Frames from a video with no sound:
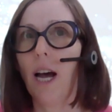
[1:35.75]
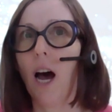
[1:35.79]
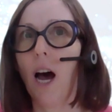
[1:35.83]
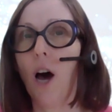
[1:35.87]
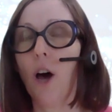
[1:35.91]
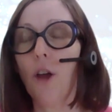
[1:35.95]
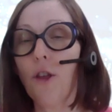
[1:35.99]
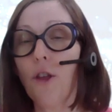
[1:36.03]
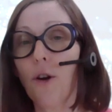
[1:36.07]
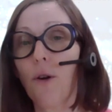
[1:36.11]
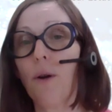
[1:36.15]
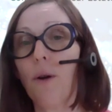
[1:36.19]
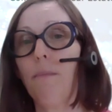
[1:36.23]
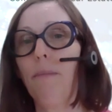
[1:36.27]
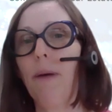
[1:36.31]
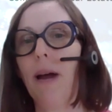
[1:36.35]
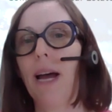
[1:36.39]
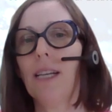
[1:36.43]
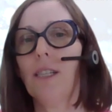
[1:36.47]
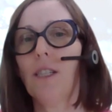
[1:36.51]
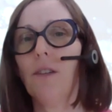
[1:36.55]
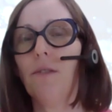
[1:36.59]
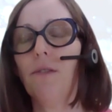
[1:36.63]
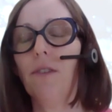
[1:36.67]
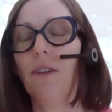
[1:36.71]
other
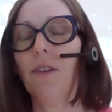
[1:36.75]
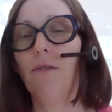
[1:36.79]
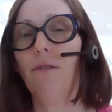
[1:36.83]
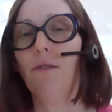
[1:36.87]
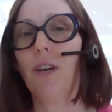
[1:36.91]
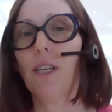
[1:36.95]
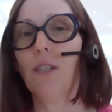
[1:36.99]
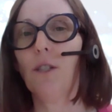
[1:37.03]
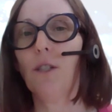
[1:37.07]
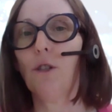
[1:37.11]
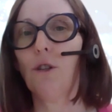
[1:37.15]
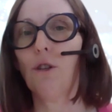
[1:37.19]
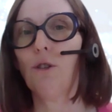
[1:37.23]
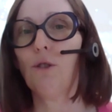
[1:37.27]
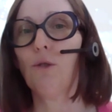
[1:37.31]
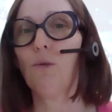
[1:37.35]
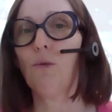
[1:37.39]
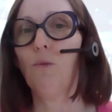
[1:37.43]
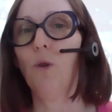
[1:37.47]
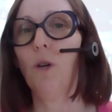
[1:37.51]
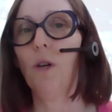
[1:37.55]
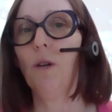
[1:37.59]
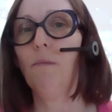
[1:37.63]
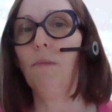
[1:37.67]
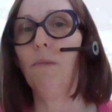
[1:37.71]
passive investors
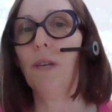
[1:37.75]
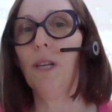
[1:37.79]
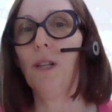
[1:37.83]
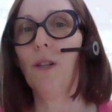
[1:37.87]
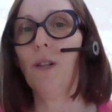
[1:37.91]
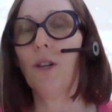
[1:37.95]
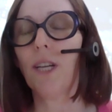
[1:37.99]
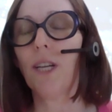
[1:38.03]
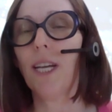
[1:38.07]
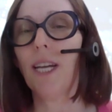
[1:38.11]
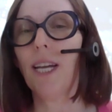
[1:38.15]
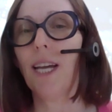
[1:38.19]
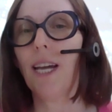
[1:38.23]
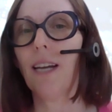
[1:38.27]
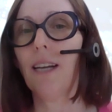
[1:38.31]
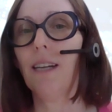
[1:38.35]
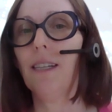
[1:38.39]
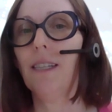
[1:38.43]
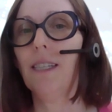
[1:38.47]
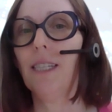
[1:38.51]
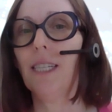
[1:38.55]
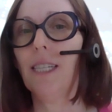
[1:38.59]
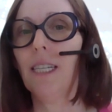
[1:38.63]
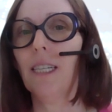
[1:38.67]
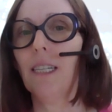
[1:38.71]
would be looking at a
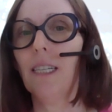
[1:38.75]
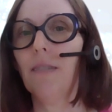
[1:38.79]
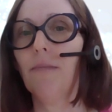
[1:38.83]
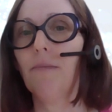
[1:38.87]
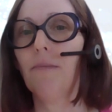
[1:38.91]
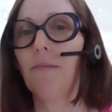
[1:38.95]
deal,